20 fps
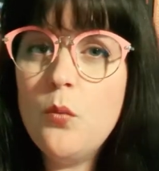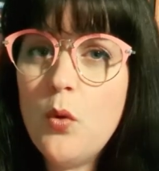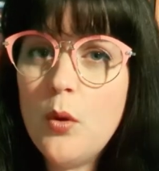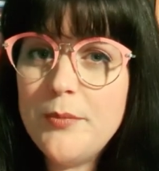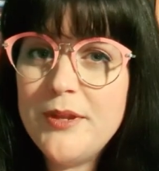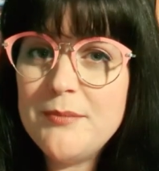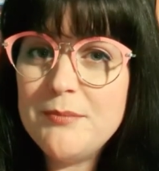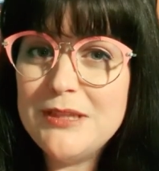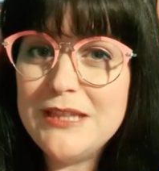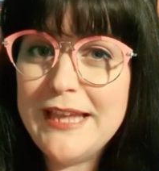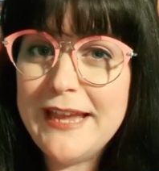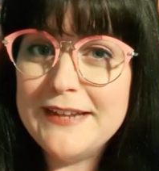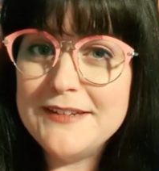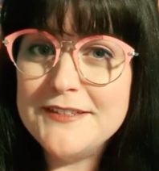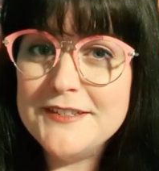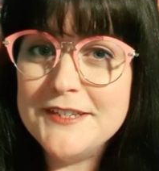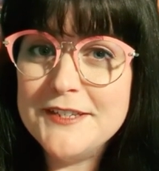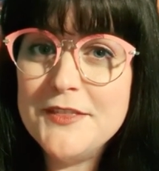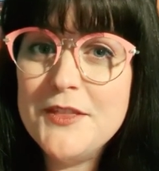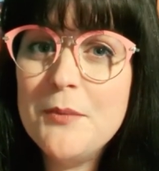The woman
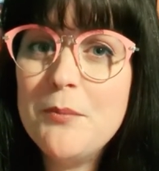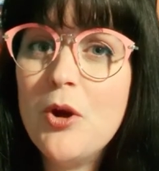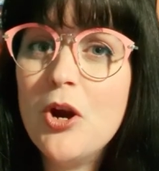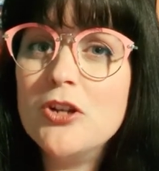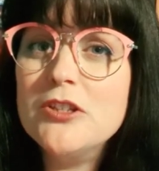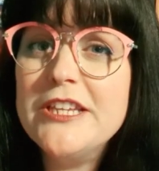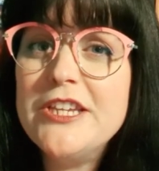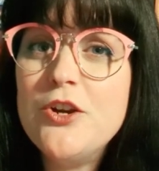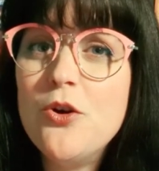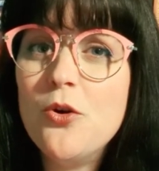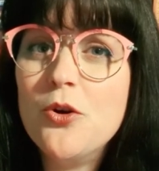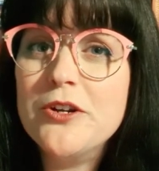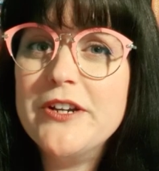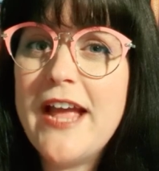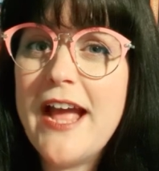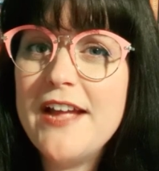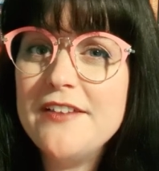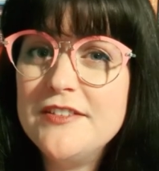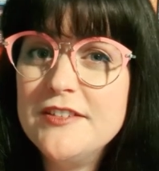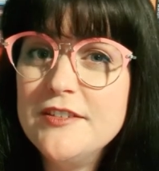planted the barley
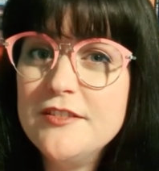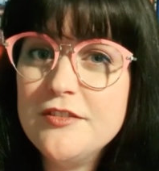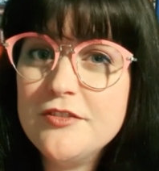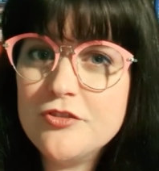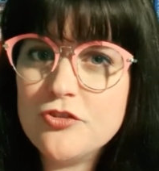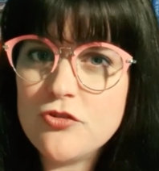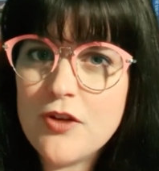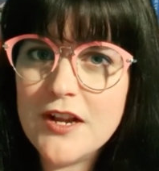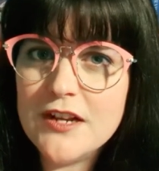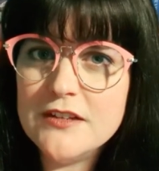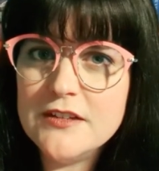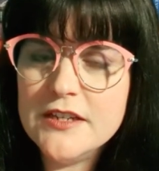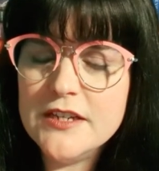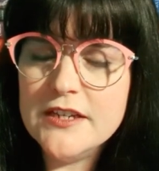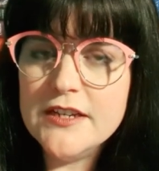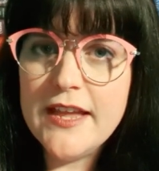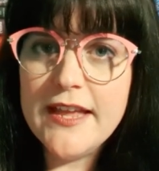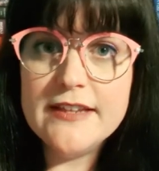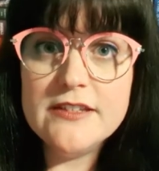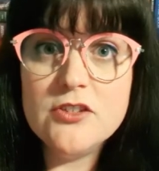corn as
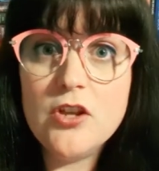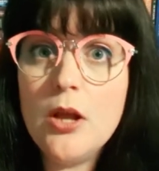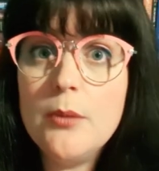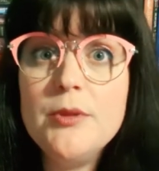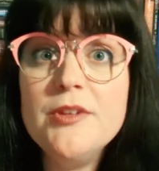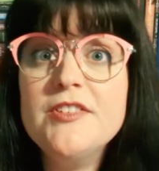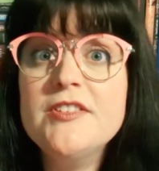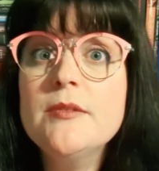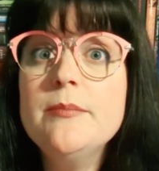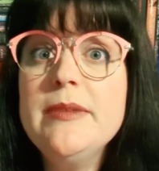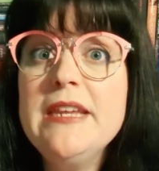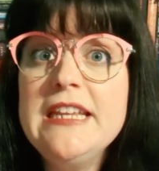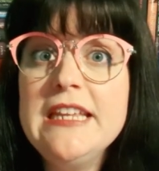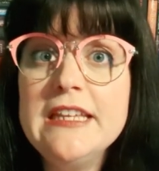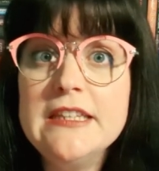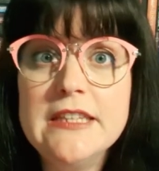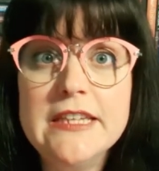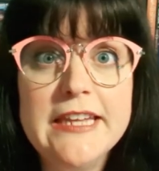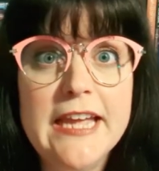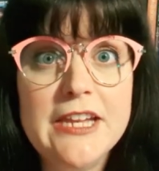instructed, and almost
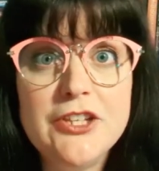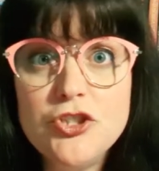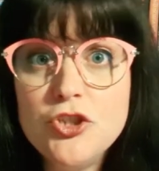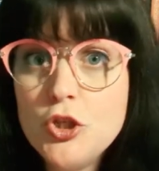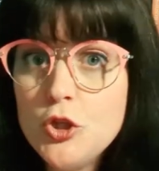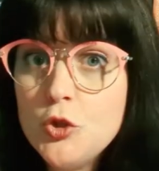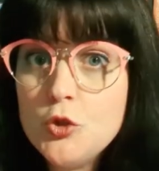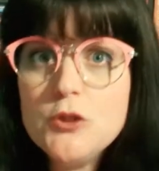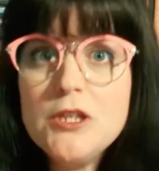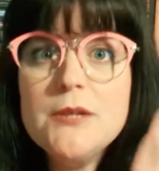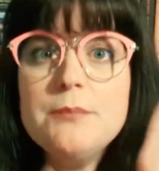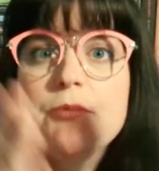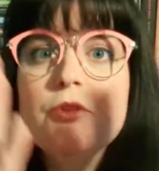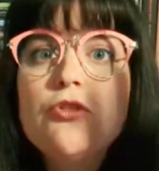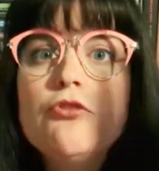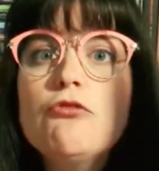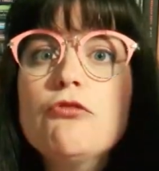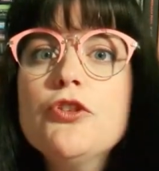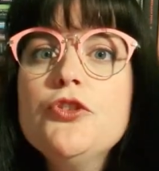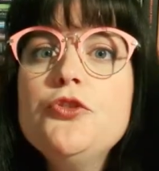immediately a
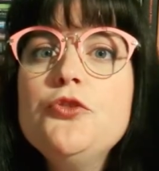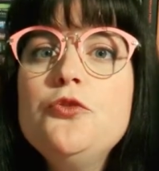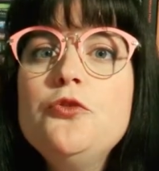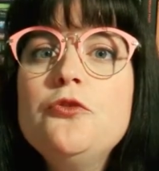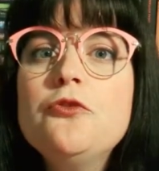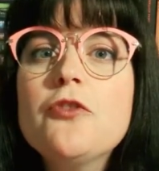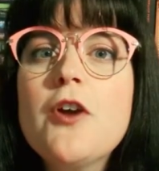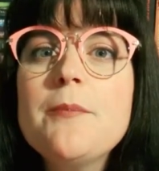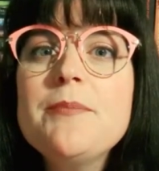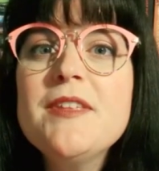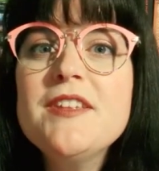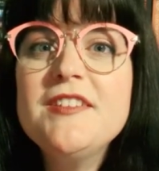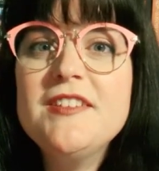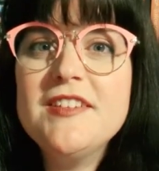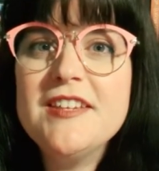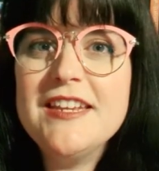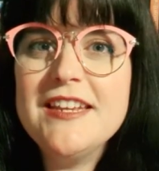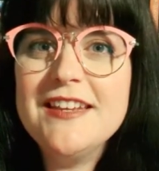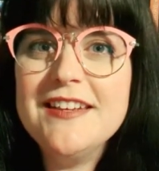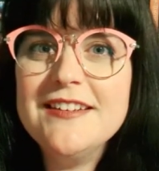tulip grew from
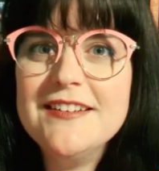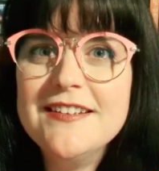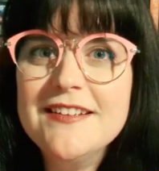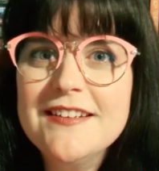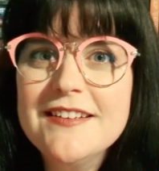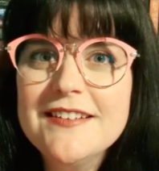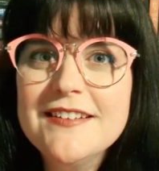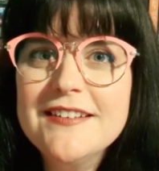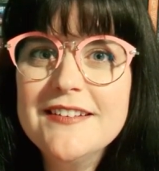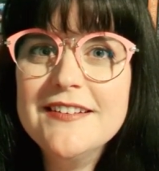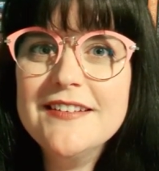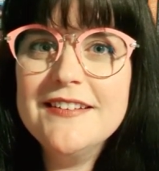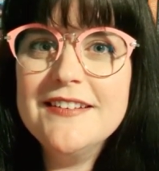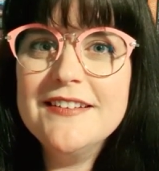the seed.